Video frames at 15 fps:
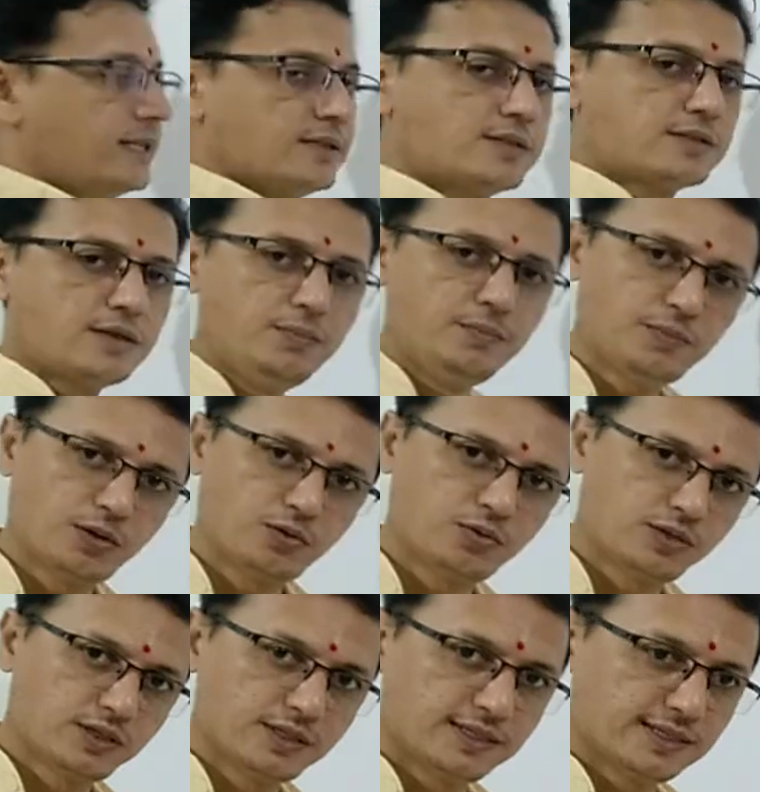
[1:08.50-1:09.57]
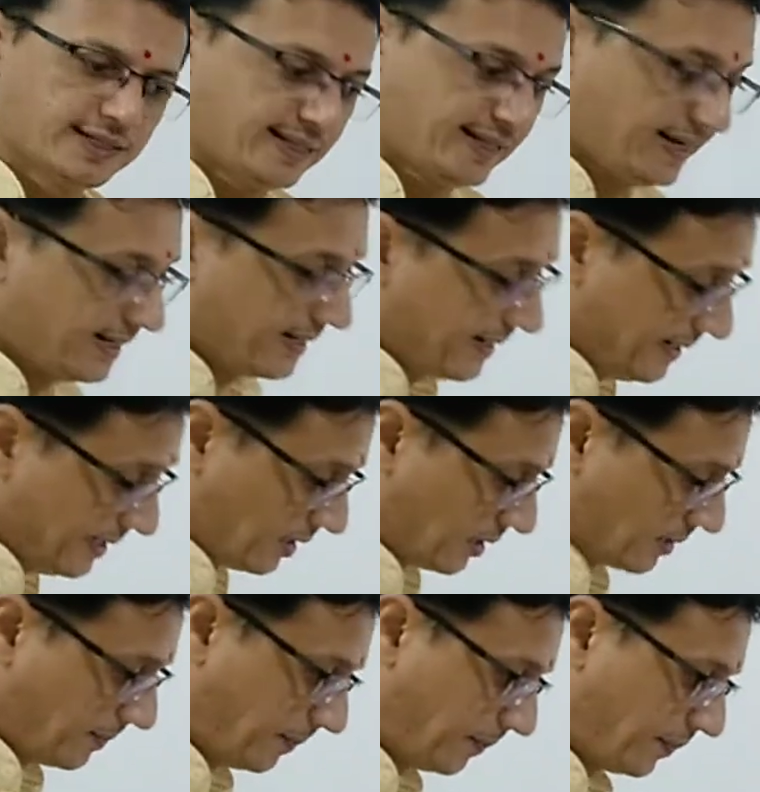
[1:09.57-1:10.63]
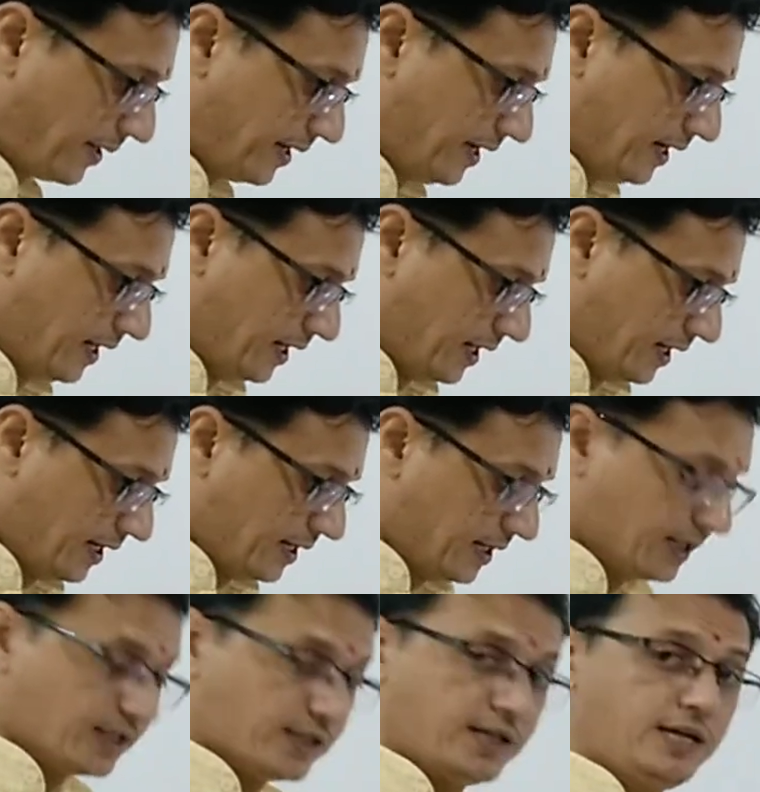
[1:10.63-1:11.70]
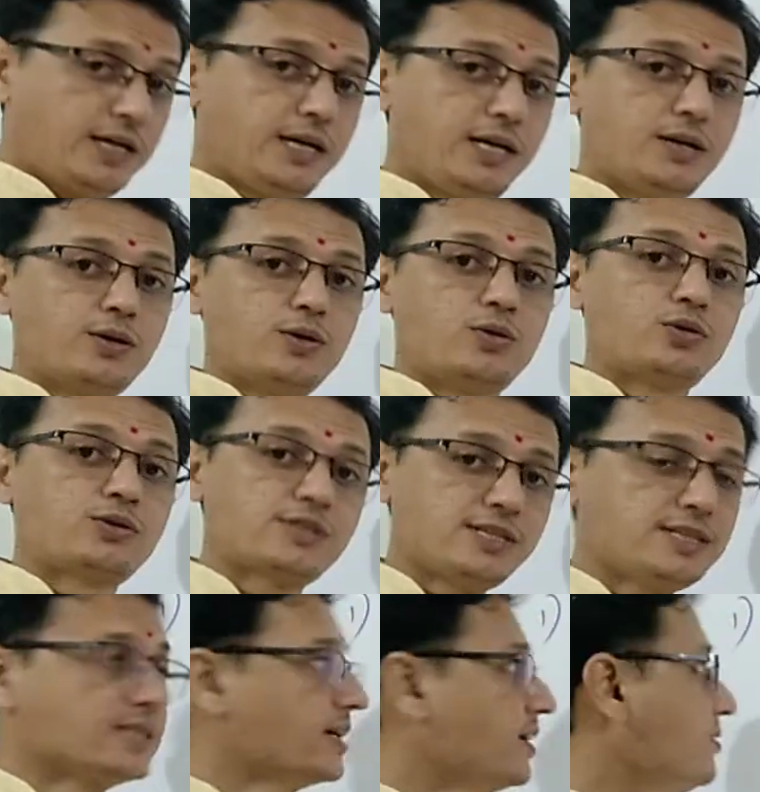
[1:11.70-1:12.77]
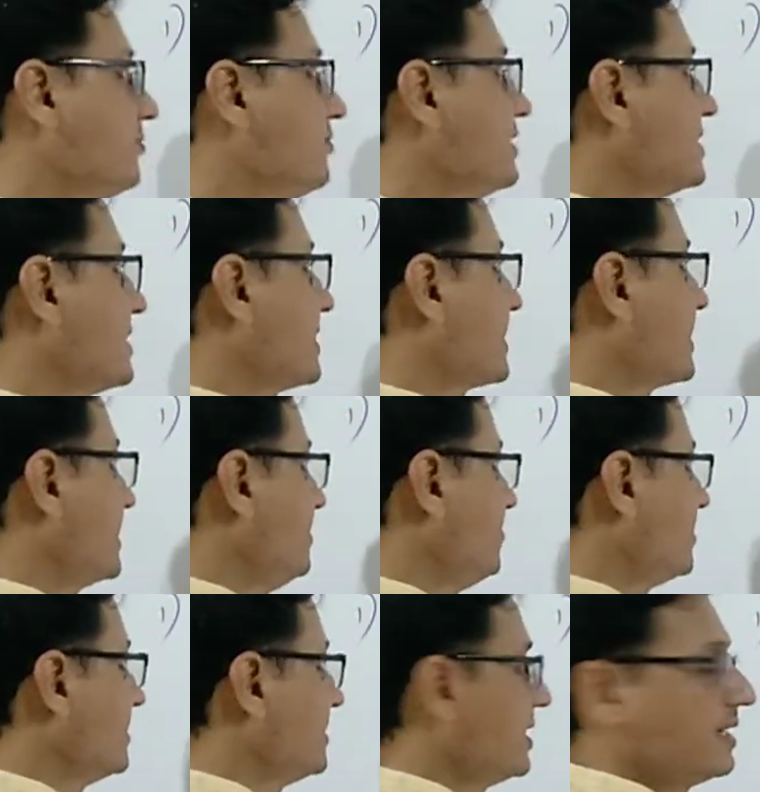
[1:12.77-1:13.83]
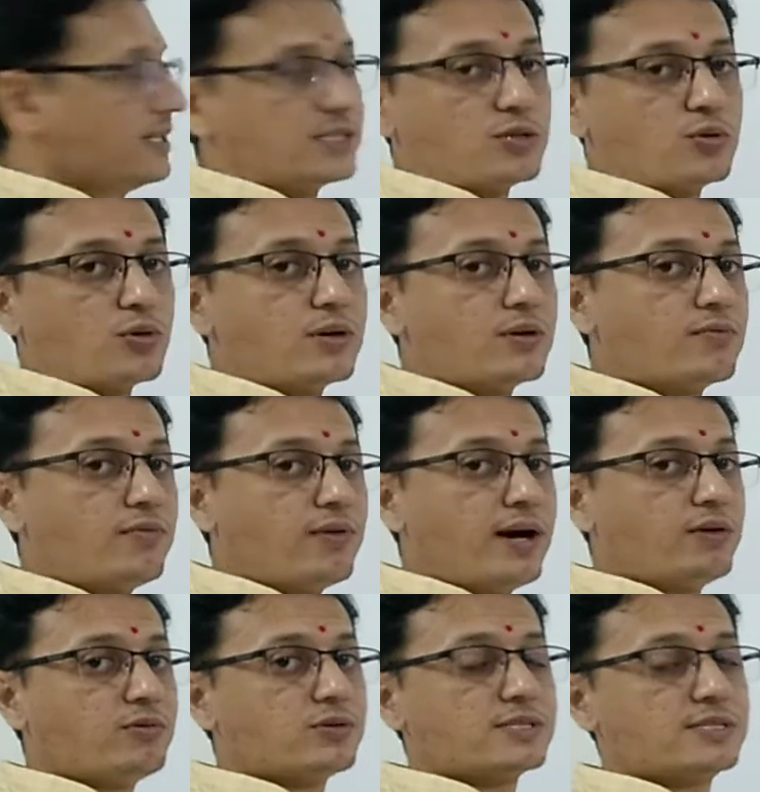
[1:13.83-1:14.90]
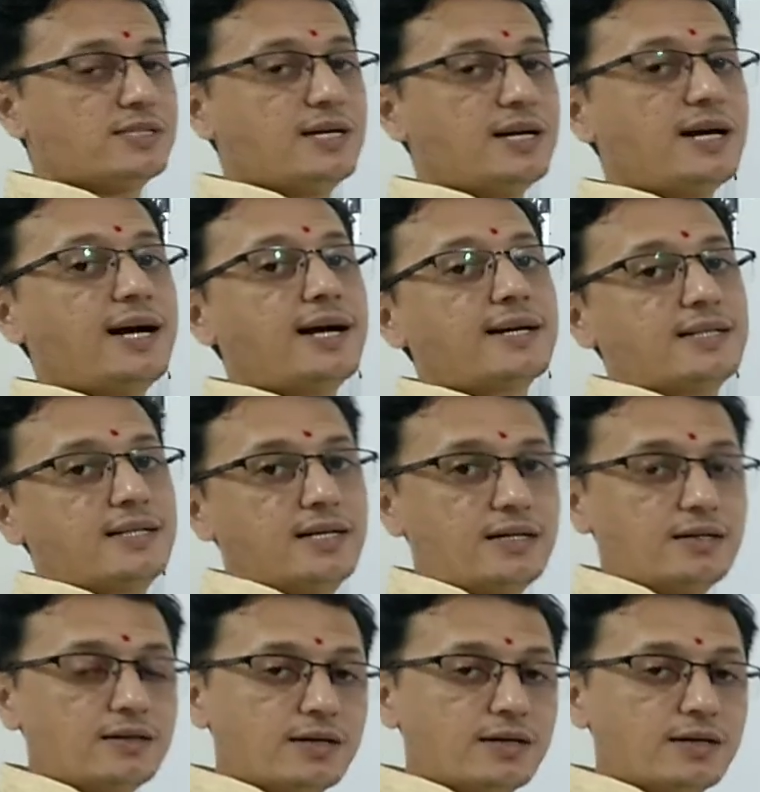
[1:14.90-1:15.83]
this compound, then here the oxygen which are given, that is total 5 oxygen are there.